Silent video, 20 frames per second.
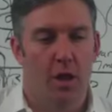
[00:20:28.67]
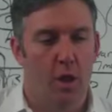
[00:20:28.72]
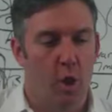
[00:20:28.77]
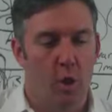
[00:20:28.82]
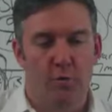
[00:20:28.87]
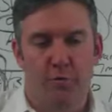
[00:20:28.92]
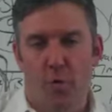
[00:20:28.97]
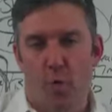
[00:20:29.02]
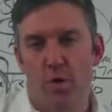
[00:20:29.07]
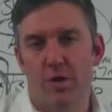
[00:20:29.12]
I
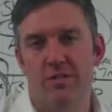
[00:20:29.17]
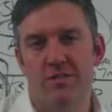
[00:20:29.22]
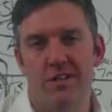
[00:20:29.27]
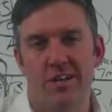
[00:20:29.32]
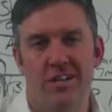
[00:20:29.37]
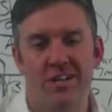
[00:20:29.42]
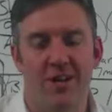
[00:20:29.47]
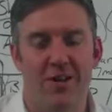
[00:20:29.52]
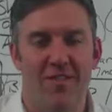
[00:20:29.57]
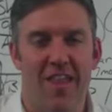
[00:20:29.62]
look forward to
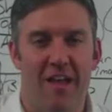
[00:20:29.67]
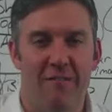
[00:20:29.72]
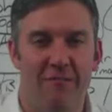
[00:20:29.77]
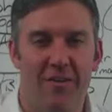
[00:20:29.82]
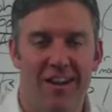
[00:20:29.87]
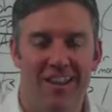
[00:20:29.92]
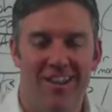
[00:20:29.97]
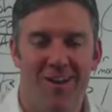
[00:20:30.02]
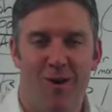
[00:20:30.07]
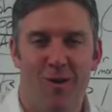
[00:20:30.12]
seeing you in that
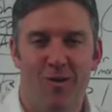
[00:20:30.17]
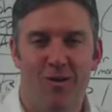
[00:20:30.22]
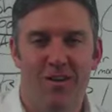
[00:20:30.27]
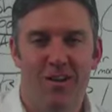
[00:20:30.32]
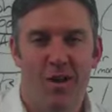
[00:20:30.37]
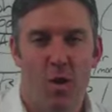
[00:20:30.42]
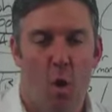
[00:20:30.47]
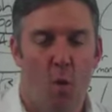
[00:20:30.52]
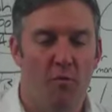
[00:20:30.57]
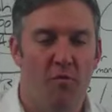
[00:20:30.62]
video.
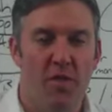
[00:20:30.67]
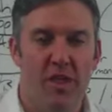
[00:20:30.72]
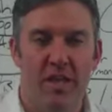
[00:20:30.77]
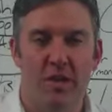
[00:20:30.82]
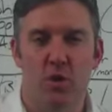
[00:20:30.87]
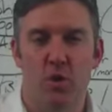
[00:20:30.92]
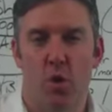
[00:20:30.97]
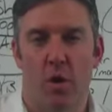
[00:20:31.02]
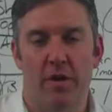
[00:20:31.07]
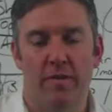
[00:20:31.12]
Hopefully you
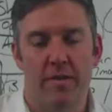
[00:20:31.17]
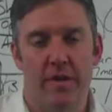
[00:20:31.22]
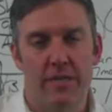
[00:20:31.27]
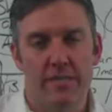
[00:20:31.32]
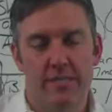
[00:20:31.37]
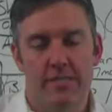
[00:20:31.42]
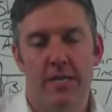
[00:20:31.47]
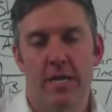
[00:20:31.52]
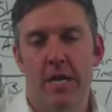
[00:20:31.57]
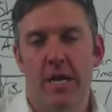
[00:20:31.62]
enjoyed
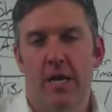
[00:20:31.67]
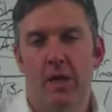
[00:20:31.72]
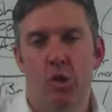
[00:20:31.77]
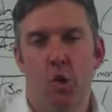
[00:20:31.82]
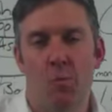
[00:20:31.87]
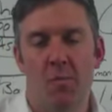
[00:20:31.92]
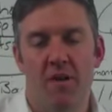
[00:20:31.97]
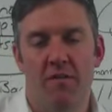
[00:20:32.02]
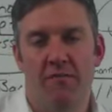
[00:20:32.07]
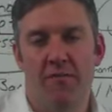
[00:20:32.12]
this.
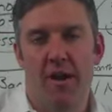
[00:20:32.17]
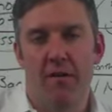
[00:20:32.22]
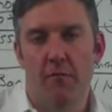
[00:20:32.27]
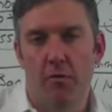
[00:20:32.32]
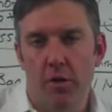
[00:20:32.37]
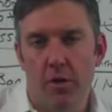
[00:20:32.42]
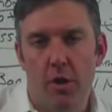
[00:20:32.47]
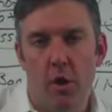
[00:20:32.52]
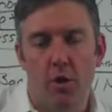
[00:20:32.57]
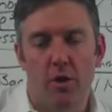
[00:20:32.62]
Do me a
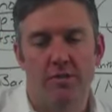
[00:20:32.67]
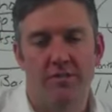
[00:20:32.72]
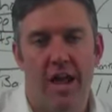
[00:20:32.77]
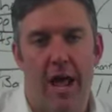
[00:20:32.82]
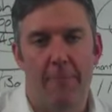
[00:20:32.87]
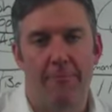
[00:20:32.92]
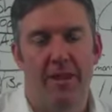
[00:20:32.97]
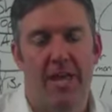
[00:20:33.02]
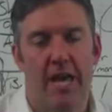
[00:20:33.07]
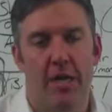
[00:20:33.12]
favor, go to
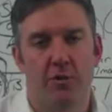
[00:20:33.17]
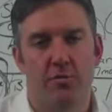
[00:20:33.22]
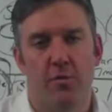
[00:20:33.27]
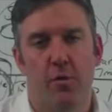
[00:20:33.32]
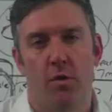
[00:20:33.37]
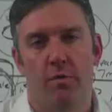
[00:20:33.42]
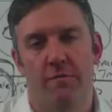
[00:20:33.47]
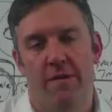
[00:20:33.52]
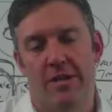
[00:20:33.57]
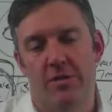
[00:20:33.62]

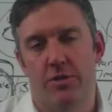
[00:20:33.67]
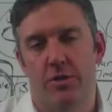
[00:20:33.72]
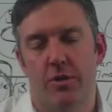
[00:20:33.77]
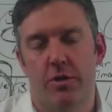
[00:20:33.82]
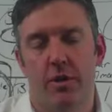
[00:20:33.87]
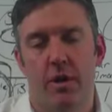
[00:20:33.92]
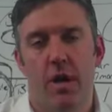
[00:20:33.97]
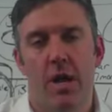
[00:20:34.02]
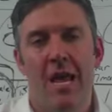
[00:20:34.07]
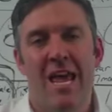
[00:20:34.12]

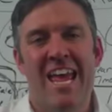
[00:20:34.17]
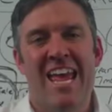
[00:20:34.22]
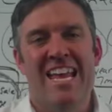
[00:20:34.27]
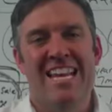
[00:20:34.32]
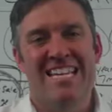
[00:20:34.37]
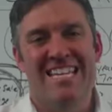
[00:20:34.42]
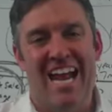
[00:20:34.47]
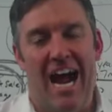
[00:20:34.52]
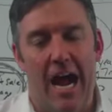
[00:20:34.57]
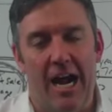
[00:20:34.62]

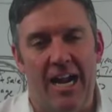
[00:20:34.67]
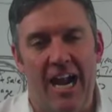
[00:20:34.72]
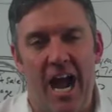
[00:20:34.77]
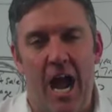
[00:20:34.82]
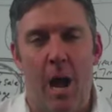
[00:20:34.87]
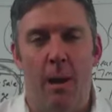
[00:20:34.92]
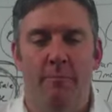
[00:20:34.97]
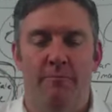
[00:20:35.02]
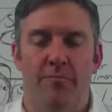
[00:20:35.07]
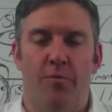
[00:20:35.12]

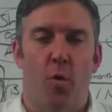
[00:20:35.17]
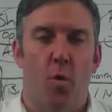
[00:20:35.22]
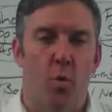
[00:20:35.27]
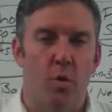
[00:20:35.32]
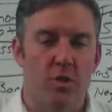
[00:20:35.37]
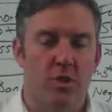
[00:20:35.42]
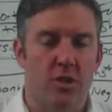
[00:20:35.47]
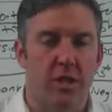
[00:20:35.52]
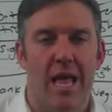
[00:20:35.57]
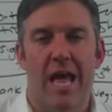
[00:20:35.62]

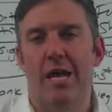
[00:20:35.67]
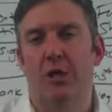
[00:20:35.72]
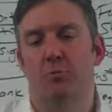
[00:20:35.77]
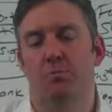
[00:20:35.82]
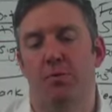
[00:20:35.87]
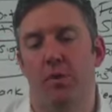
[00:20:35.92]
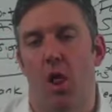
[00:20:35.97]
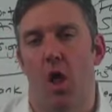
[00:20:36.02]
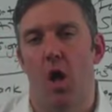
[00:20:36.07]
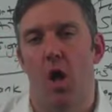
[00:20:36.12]

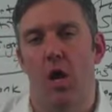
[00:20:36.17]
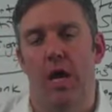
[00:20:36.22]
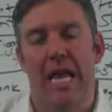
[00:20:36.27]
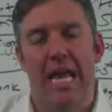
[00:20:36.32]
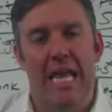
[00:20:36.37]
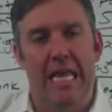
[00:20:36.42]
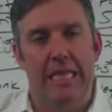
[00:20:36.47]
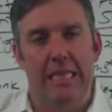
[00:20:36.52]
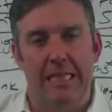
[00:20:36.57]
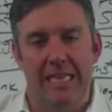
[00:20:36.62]
topcashflowinvestor.com/blog.
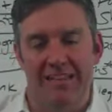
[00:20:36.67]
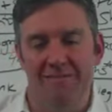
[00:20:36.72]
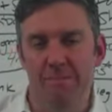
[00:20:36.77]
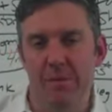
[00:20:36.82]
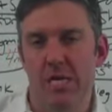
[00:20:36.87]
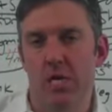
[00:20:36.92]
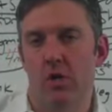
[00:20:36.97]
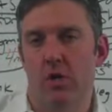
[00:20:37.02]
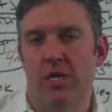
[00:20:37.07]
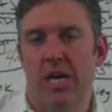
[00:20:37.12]
Leave
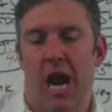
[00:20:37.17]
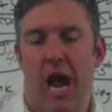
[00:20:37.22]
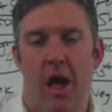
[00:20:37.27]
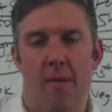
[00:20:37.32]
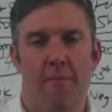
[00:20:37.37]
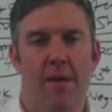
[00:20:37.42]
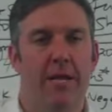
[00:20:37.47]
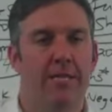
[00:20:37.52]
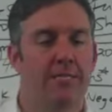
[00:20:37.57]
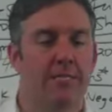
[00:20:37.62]
me your
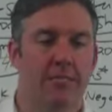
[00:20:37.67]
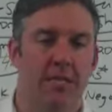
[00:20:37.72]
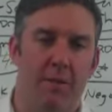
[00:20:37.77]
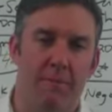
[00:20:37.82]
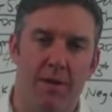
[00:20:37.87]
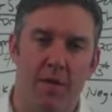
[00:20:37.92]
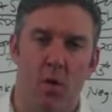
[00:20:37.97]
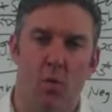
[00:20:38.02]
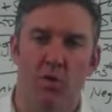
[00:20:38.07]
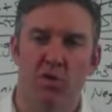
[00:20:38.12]
comments.
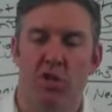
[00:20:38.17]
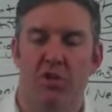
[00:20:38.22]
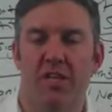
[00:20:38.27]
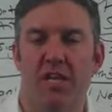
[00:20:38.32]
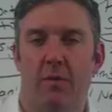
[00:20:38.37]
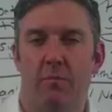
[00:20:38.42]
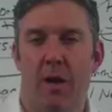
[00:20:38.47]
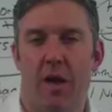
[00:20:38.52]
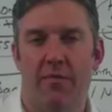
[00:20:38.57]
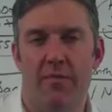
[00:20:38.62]
Let me know what you
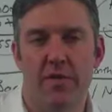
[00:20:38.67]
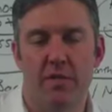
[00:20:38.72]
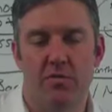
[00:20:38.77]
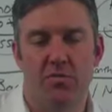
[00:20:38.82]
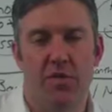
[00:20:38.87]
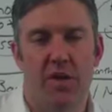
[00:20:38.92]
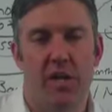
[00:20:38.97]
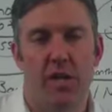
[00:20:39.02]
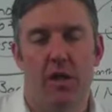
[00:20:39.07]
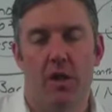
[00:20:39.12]
think about this
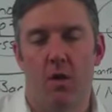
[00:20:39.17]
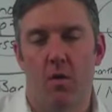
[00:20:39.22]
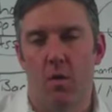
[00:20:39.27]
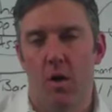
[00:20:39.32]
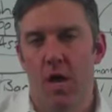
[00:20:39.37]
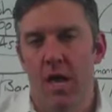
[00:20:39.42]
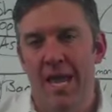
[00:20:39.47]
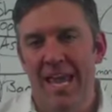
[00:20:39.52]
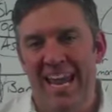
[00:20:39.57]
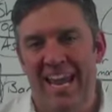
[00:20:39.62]

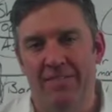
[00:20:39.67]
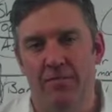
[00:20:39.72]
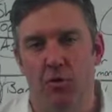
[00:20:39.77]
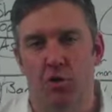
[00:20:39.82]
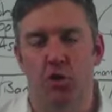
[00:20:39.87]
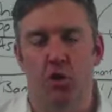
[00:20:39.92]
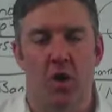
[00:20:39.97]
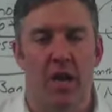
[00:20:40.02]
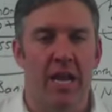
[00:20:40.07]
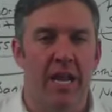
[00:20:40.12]
video and the
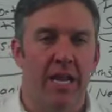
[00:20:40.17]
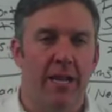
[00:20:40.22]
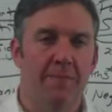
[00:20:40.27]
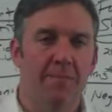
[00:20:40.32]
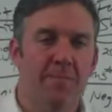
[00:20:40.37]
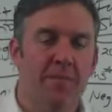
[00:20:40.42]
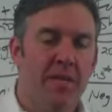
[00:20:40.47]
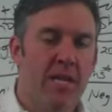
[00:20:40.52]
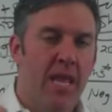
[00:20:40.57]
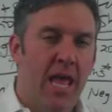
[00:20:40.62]

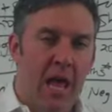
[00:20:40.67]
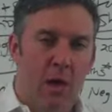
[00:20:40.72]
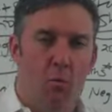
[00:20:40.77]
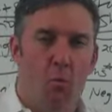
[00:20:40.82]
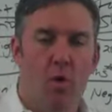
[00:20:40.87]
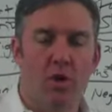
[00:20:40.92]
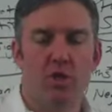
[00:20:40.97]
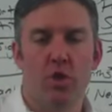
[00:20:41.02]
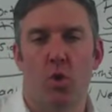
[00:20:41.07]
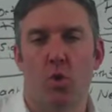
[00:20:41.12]
training
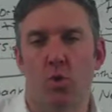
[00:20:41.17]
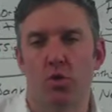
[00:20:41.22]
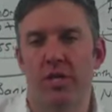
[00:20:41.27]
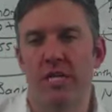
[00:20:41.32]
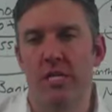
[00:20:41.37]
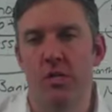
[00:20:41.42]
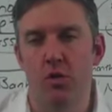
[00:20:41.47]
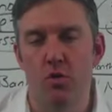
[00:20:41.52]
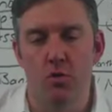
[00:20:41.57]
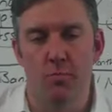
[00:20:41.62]
and what's
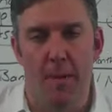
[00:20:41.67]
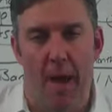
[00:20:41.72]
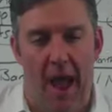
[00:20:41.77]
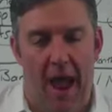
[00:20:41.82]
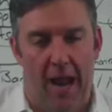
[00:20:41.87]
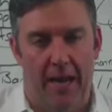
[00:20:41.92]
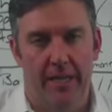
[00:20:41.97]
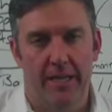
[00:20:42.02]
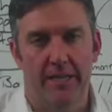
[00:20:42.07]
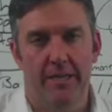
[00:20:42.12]
holding you
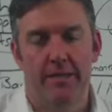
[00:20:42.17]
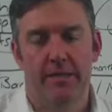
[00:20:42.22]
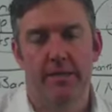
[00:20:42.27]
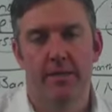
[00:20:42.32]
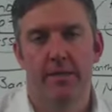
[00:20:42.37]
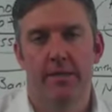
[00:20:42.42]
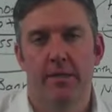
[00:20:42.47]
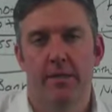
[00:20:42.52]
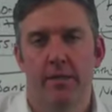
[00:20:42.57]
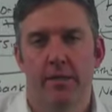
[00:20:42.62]
back
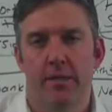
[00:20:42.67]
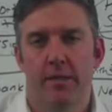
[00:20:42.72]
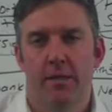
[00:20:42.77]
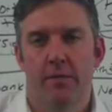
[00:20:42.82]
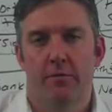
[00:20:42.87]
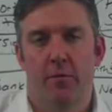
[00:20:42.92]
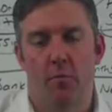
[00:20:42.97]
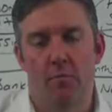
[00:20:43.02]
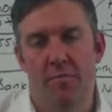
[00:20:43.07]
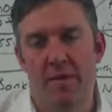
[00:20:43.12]

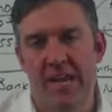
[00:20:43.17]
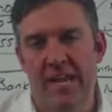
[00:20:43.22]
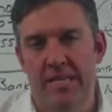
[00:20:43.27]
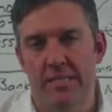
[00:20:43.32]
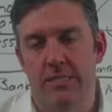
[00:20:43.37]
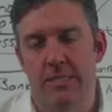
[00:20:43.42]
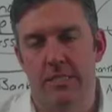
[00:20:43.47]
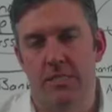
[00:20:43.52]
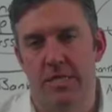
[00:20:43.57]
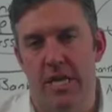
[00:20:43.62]
from being a
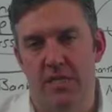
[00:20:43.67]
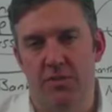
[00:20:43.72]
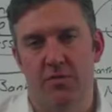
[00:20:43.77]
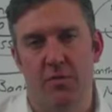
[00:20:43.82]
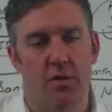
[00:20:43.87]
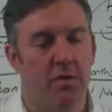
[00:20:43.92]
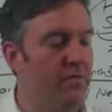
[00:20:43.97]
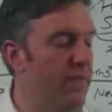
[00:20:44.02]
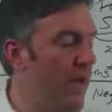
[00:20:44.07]
successful